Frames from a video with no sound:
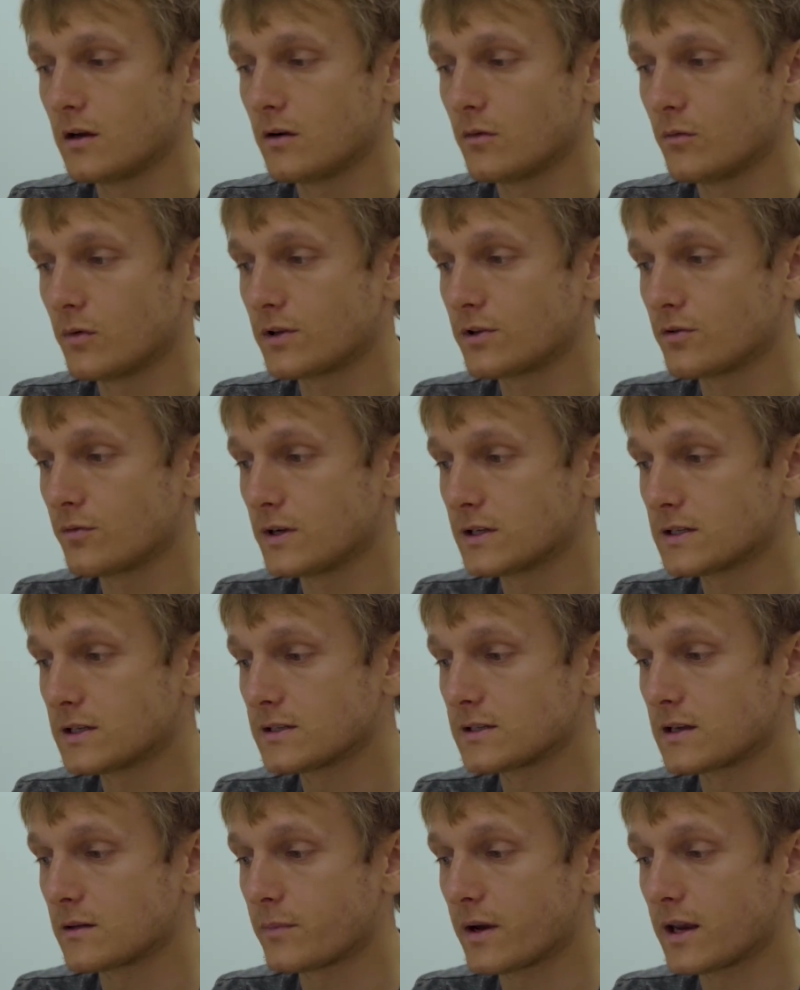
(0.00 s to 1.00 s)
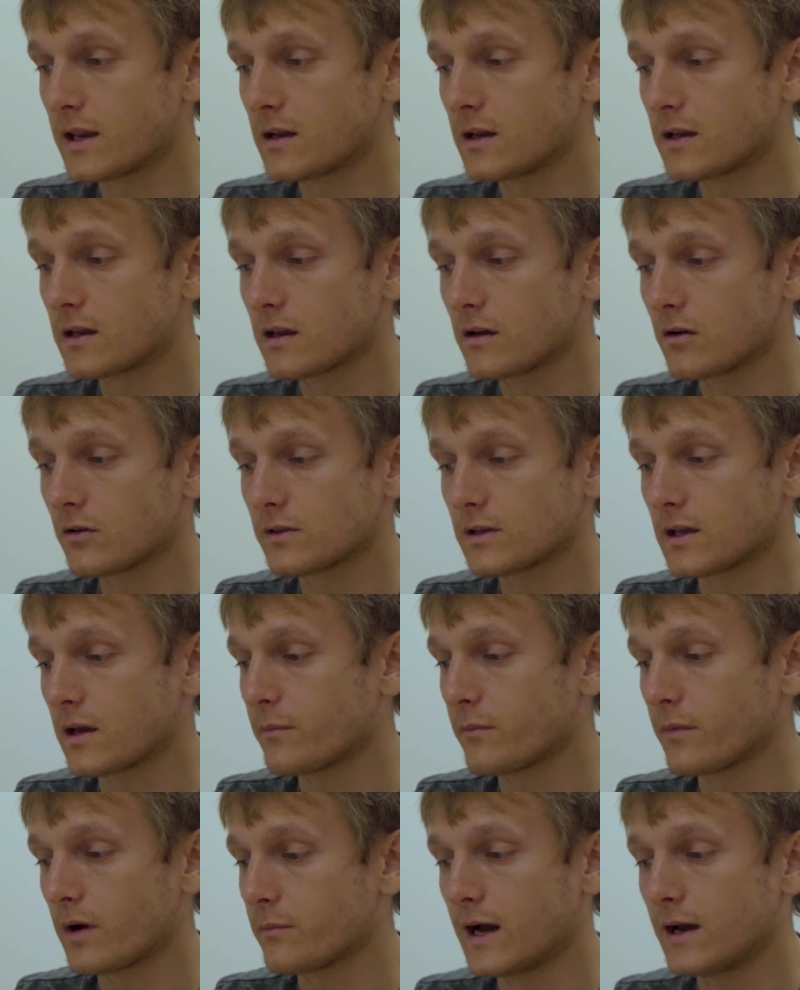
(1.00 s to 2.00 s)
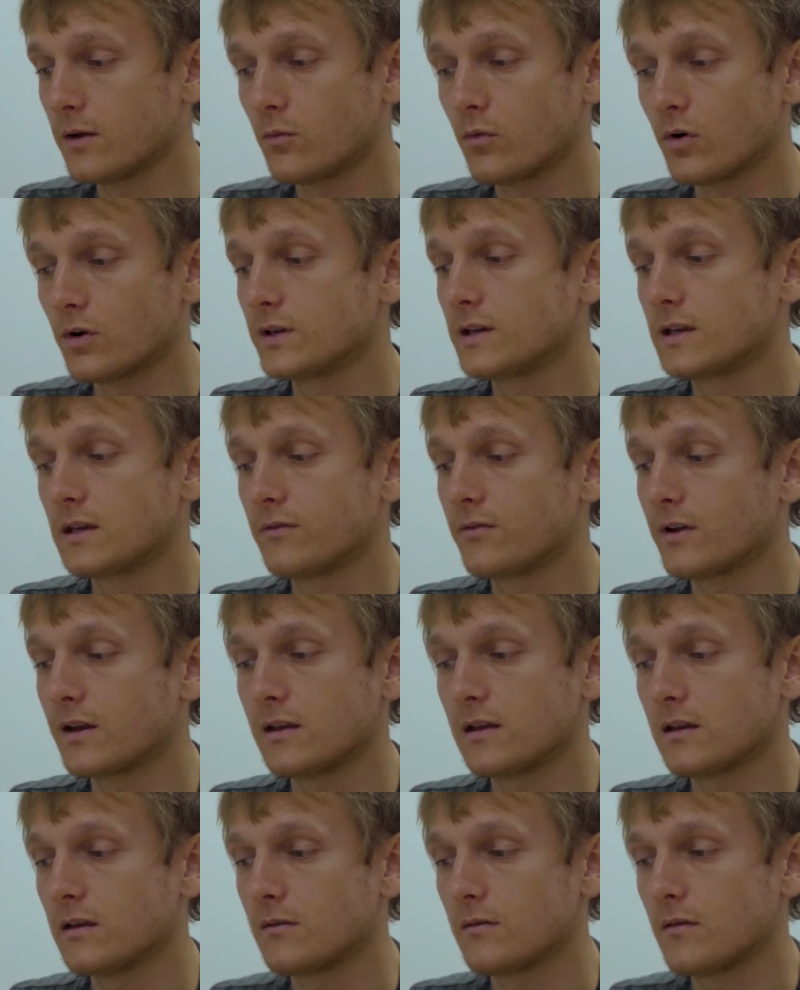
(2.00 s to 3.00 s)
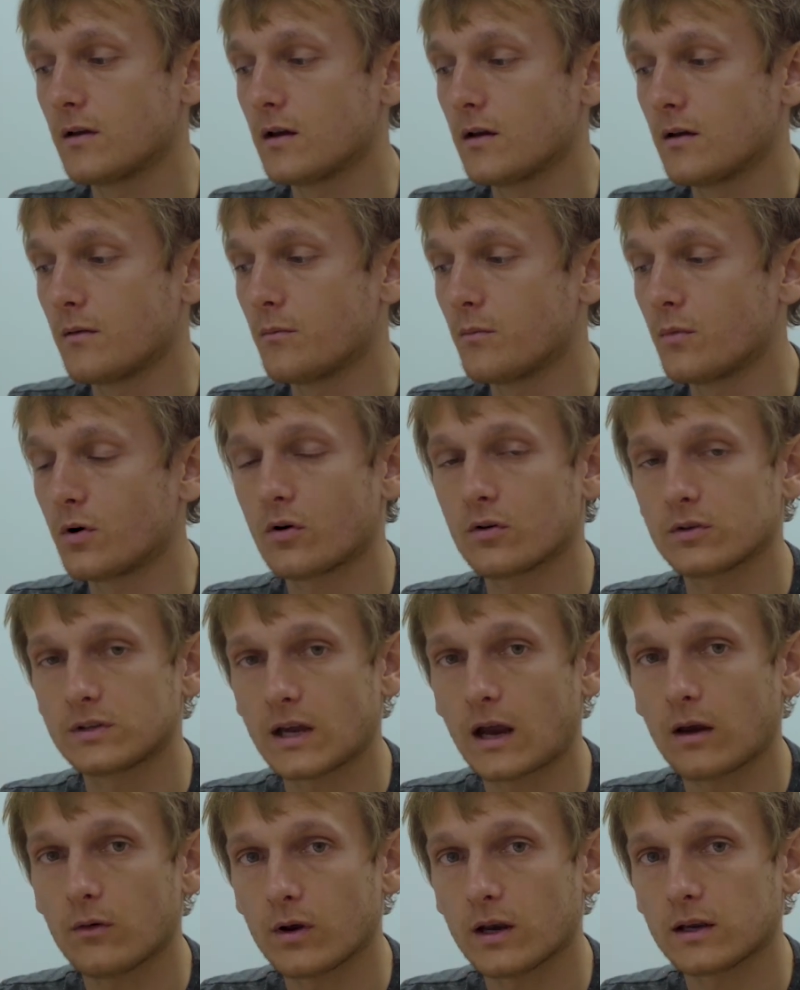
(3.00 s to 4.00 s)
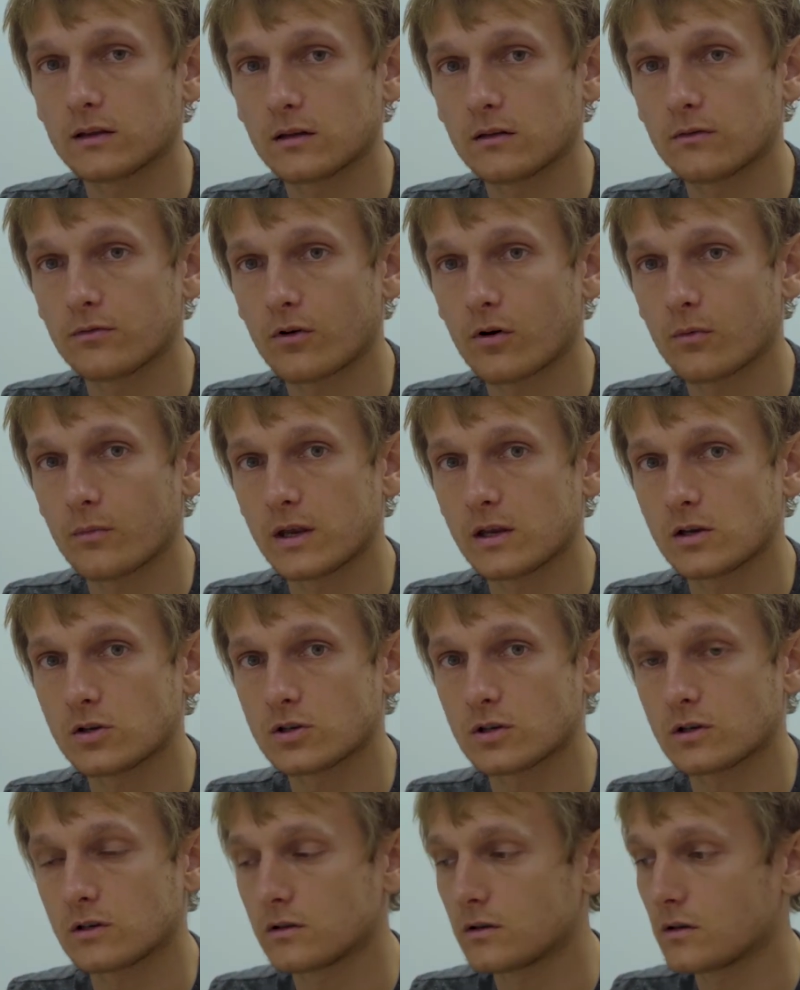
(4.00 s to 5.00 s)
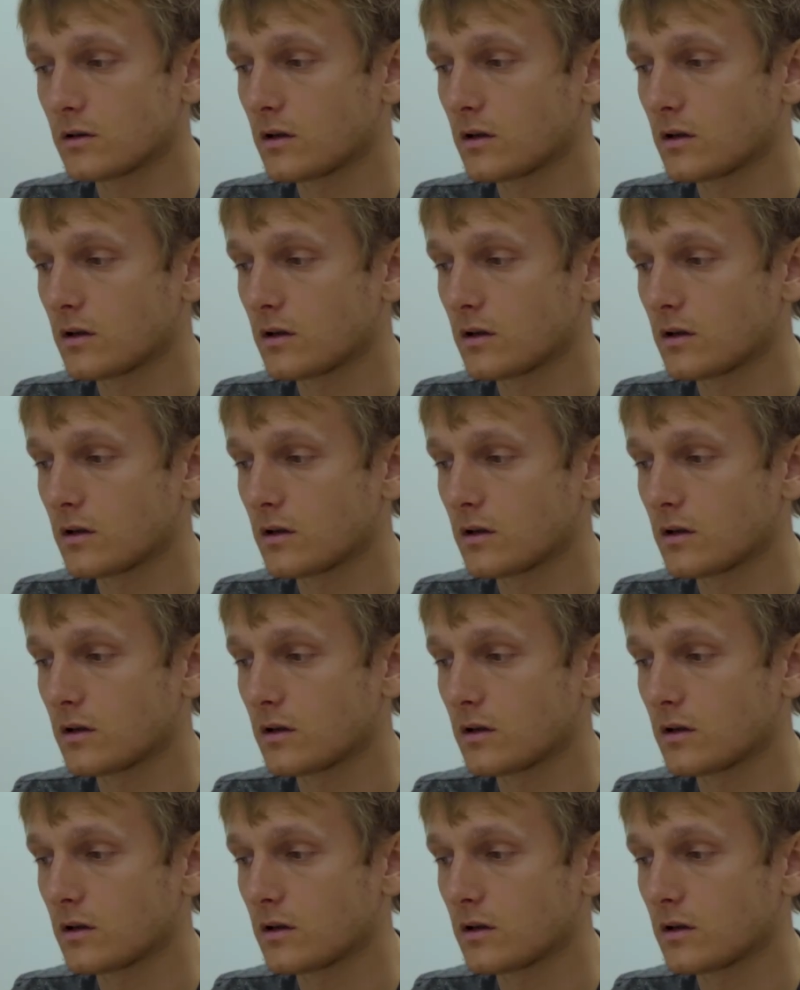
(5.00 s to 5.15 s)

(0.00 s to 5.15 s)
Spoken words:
what you will see is that by clicking on them, I won't give any more direct information